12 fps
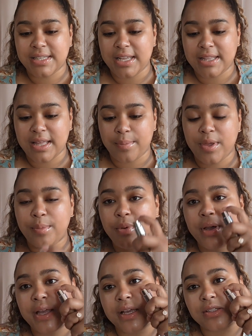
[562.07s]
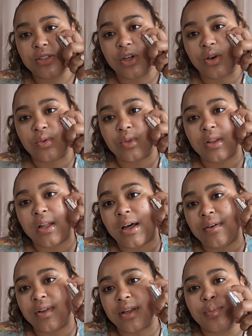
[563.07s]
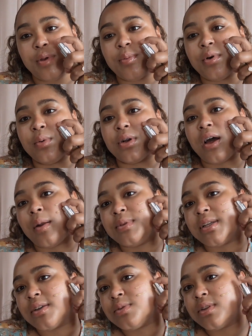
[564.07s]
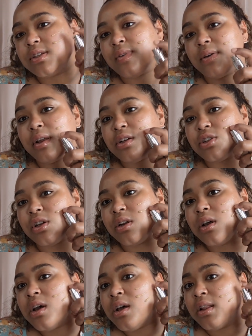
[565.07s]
in it that people, I guess, don't love. Like, people were not obsessed with this foundation.